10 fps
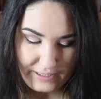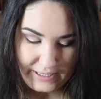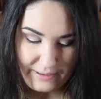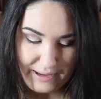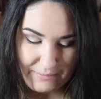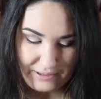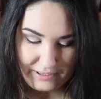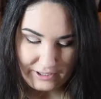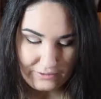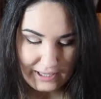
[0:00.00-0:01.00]
I am happy
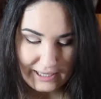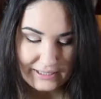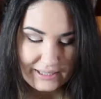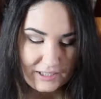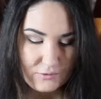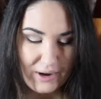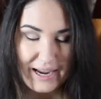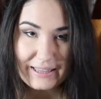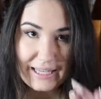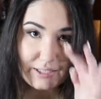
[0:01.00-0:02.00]
that they do that. Like, this is
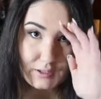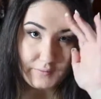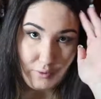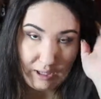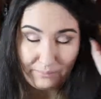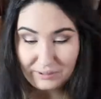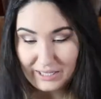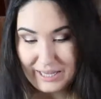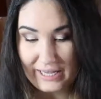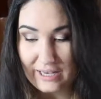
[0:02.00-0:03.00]
why I like the Sephora
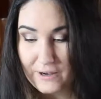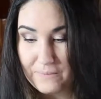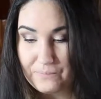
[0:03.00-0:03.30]
Play